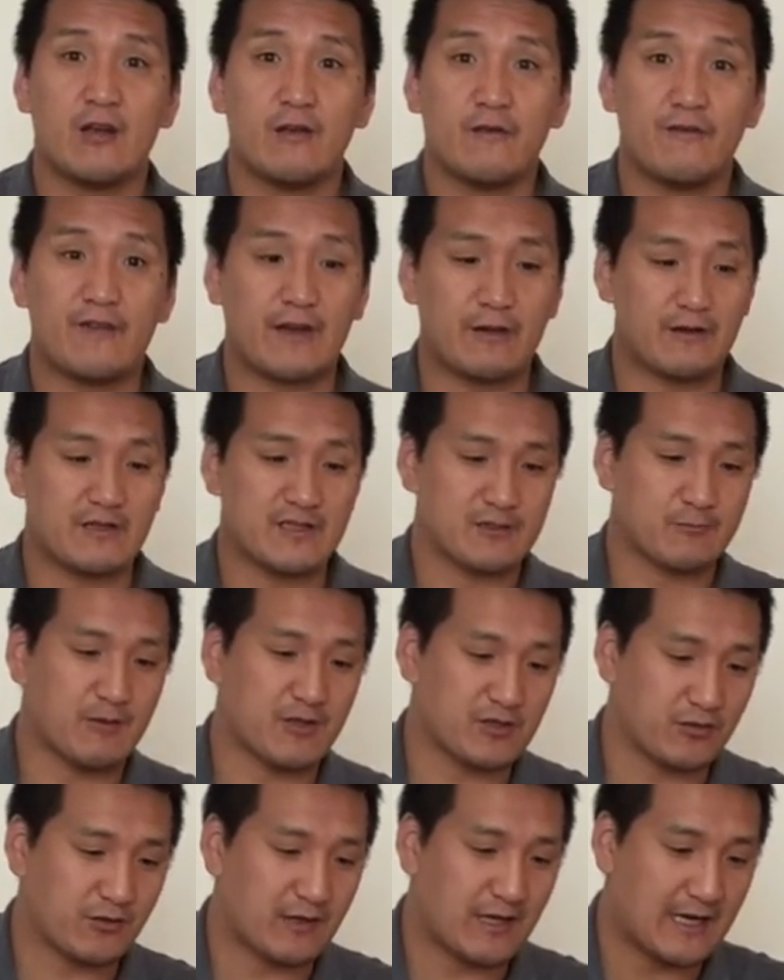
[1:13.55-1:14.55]
Very
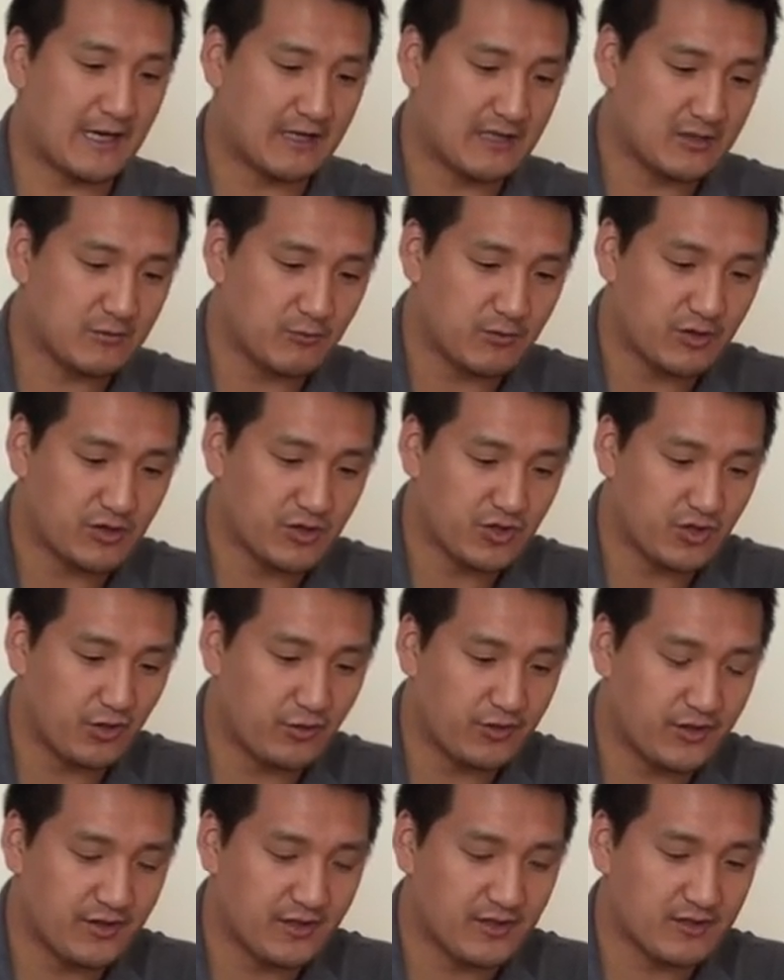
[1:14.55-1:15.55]
special guy. I just want to show
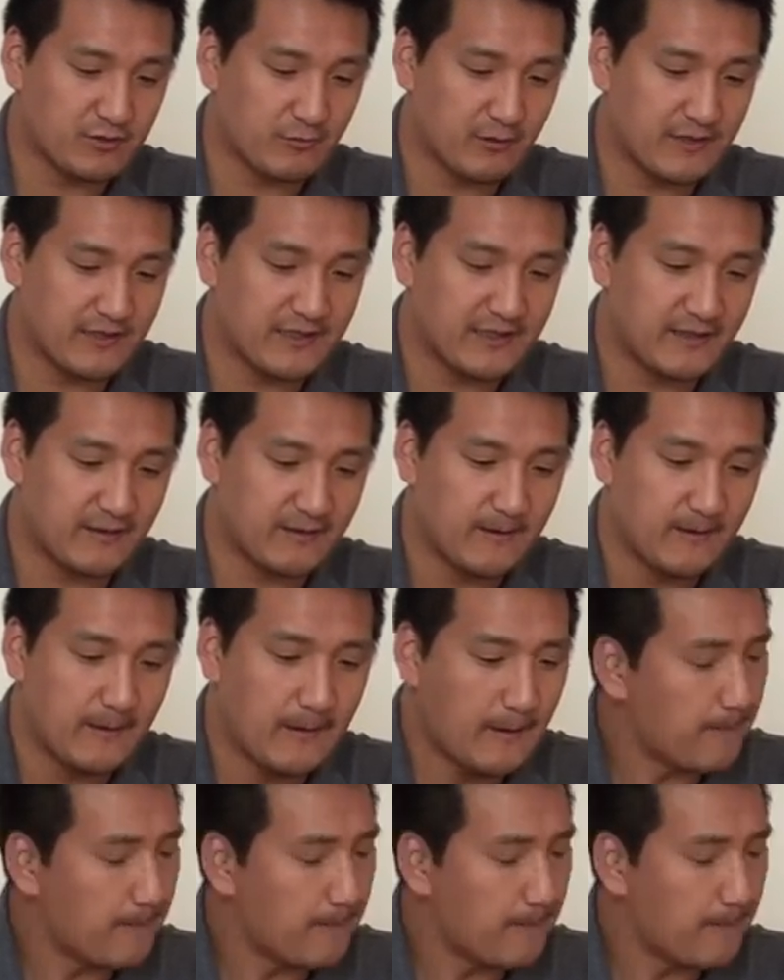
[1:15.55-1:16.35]
you this right here.